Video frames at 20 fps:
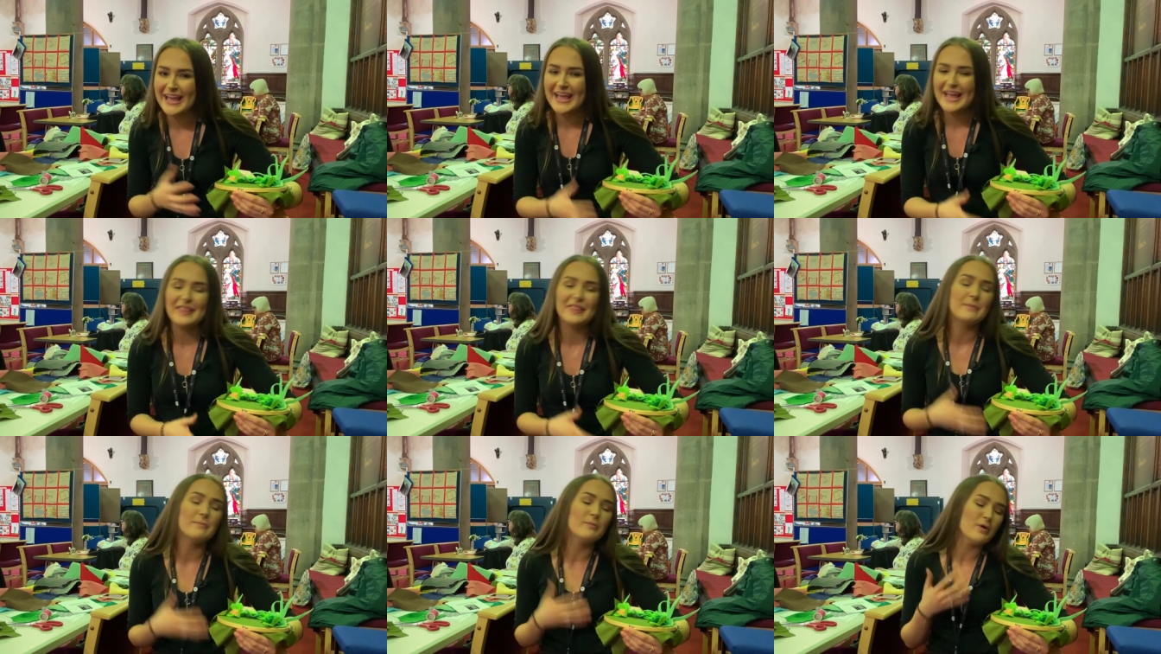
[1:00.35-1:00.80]

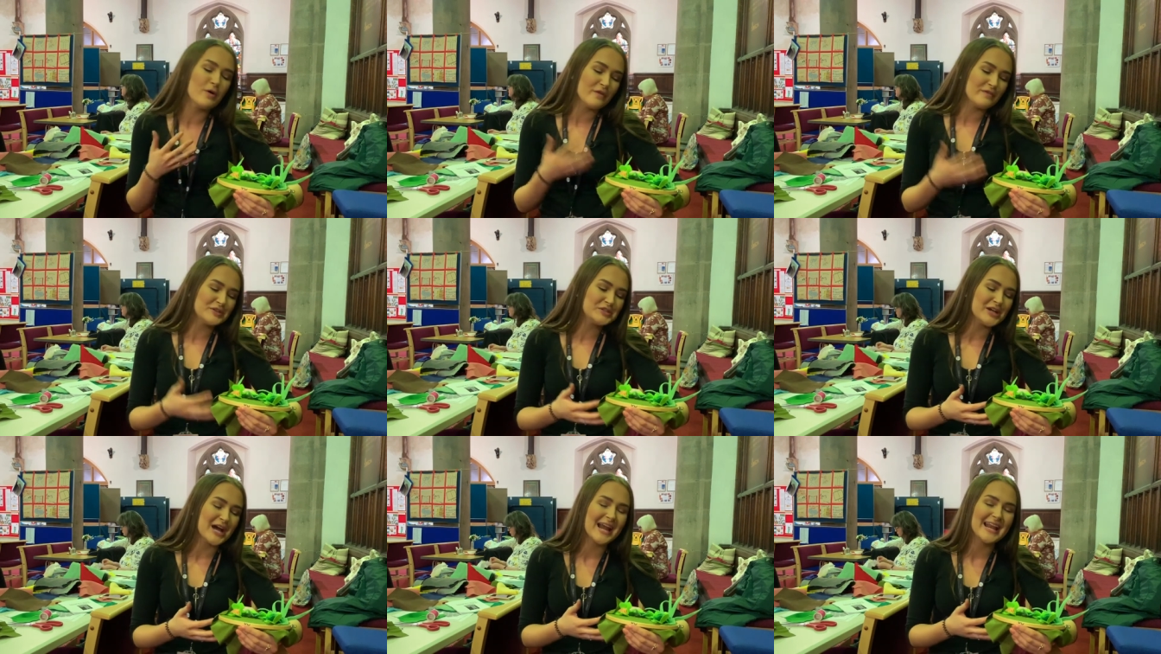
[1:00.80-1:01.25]
The more of a
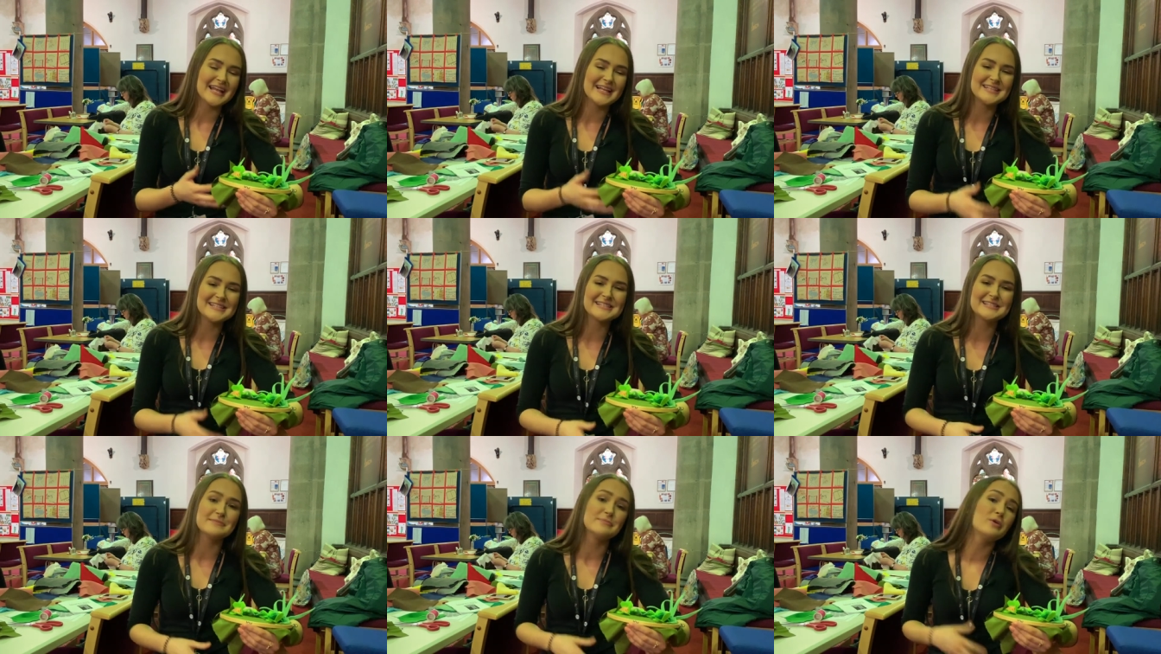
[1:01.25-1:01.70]

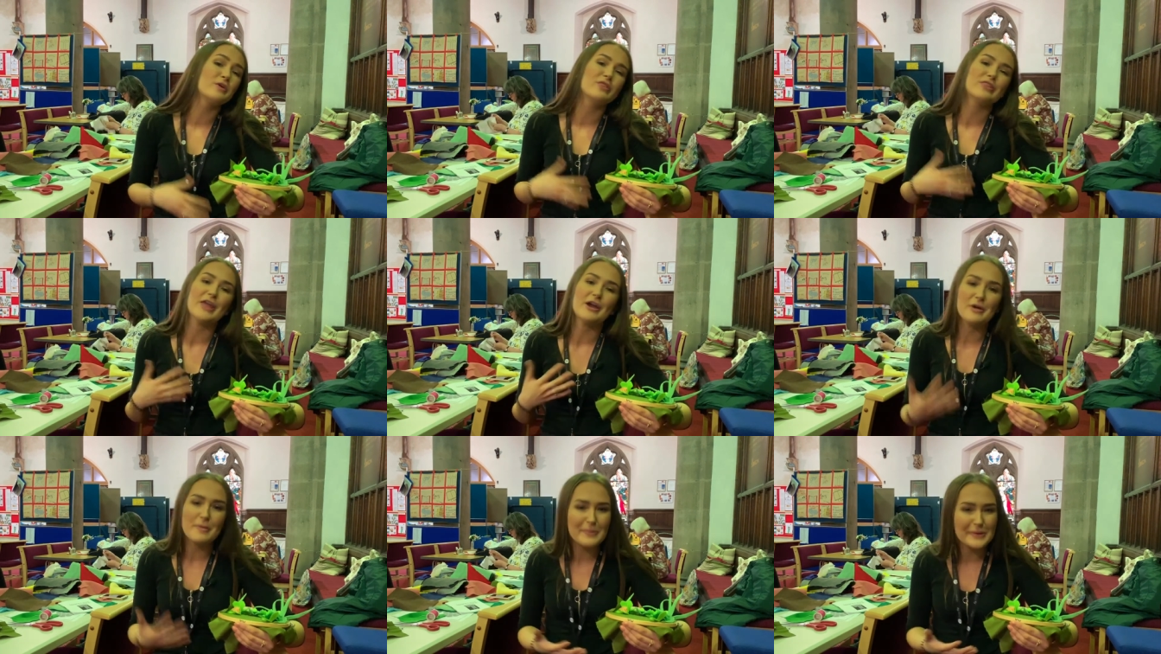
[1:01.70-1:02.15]
challenge, the more
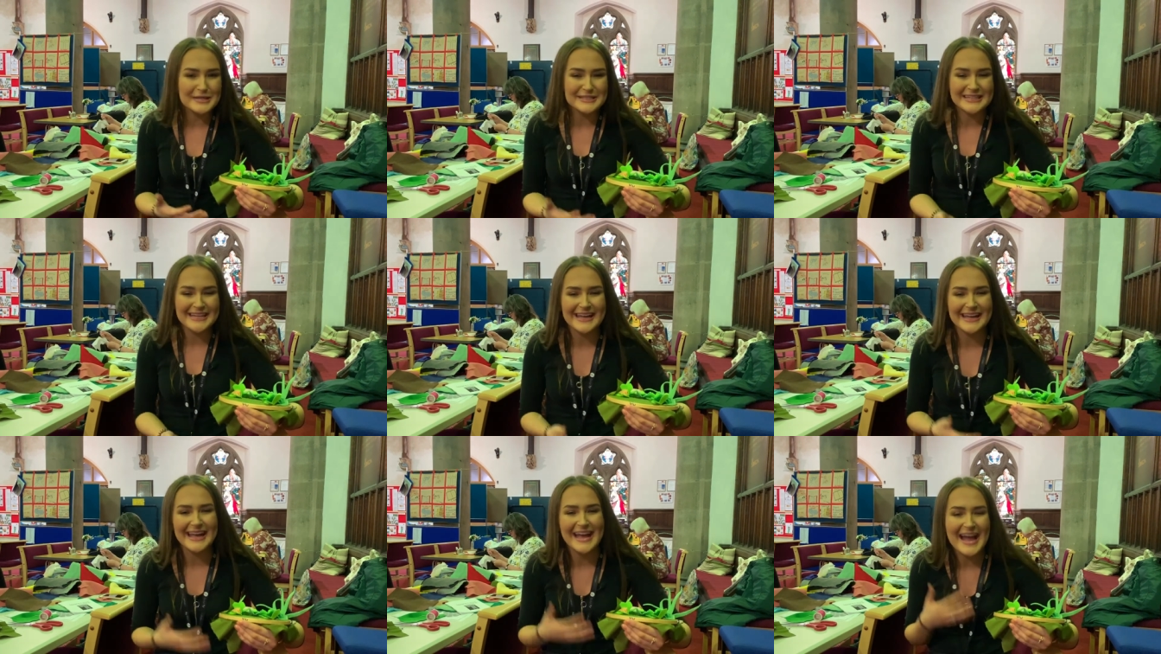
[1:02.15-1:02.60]

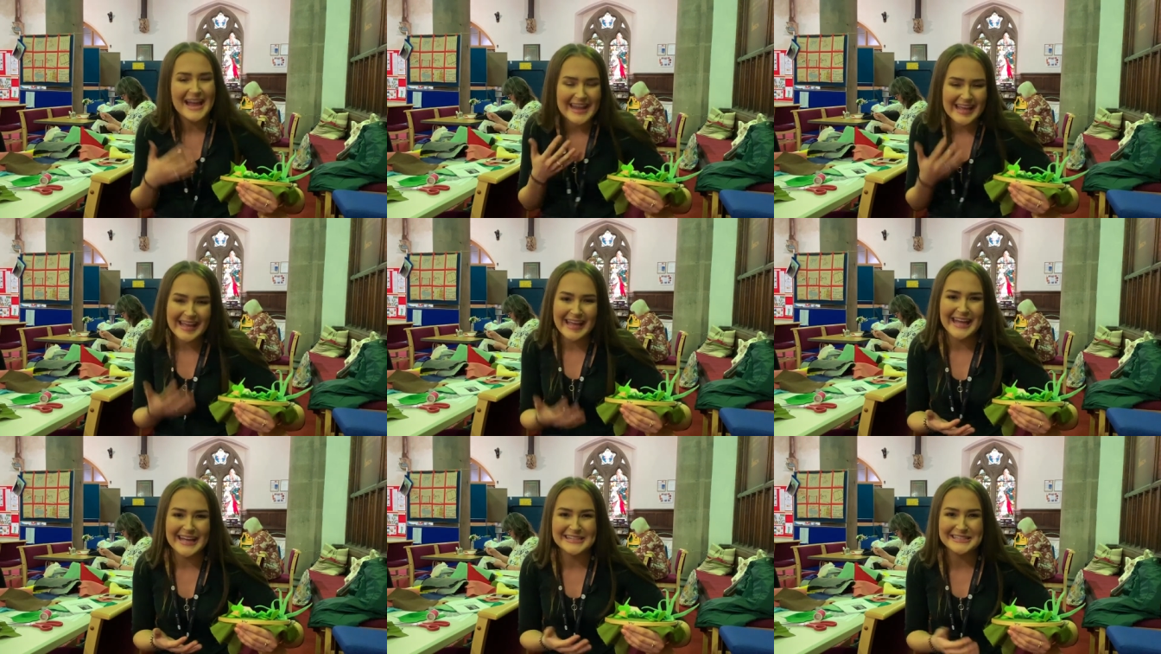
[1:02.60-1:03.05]
therapeutic and
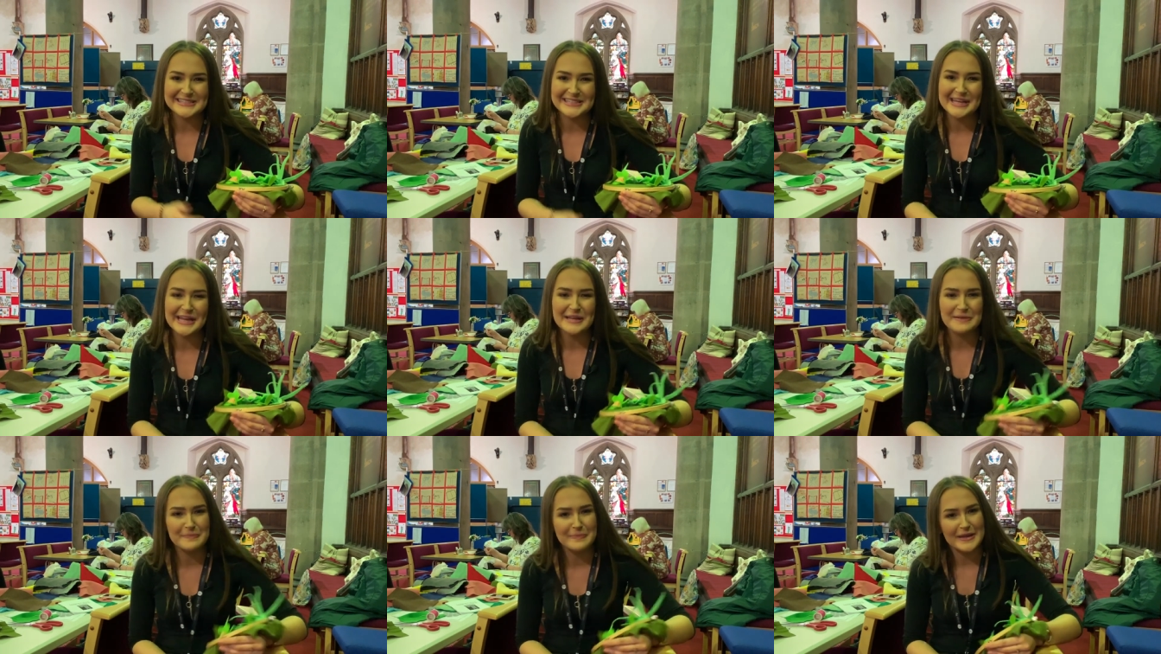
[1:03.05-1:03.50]
engaging it
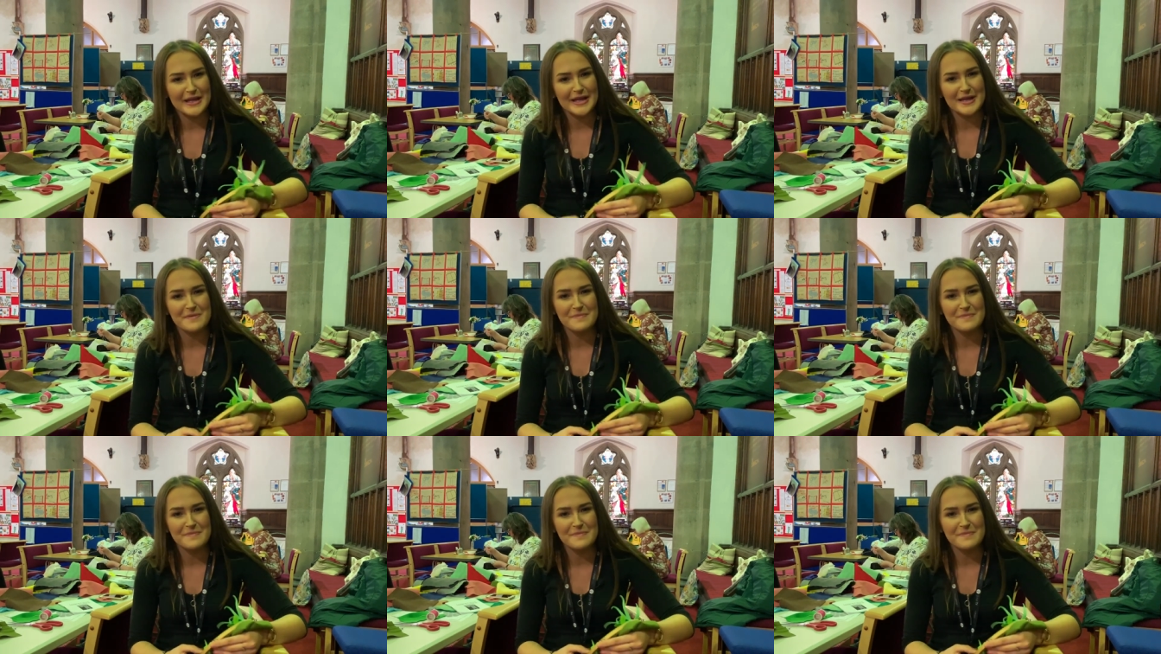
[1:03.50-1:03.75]
can be.